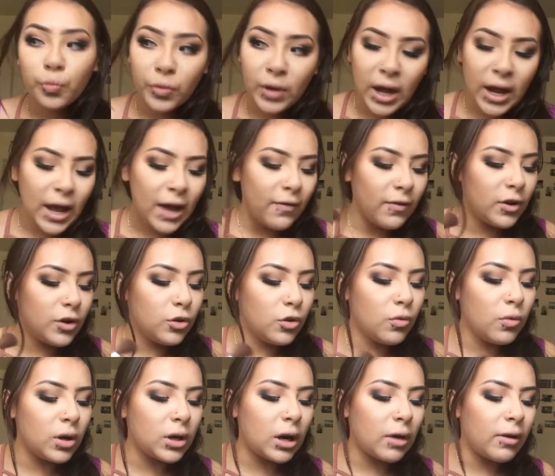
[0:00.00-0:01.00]
I have a new
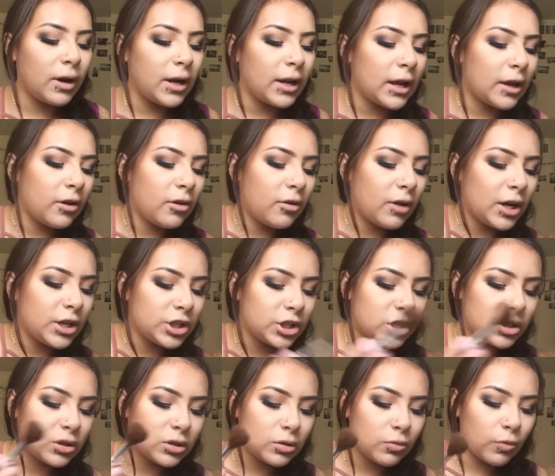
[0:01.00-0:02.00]
one already. I don't know, I
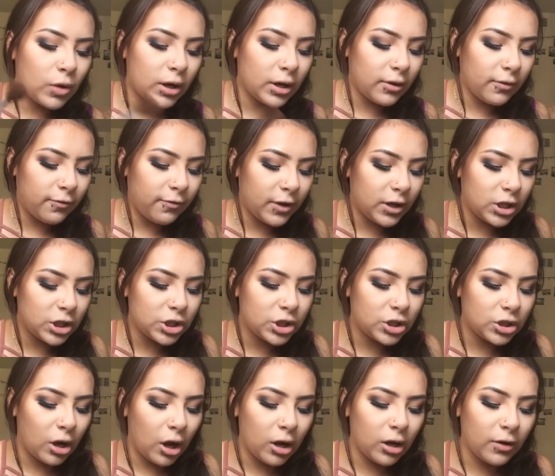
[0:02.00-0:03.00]
just want to finish
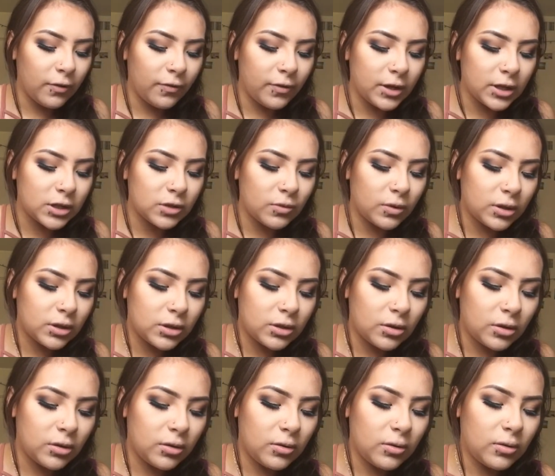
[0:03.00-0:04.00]
all of this one,
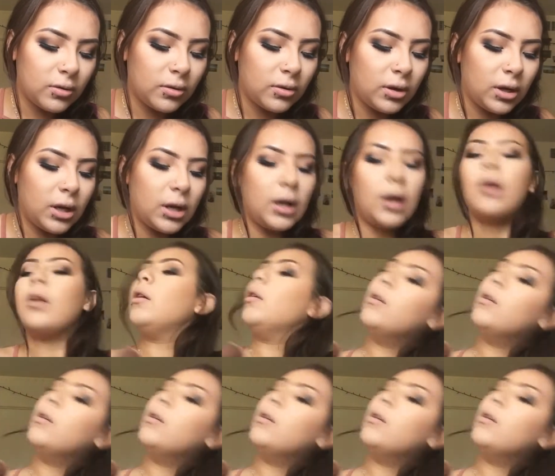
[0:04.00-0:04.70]
so yeah.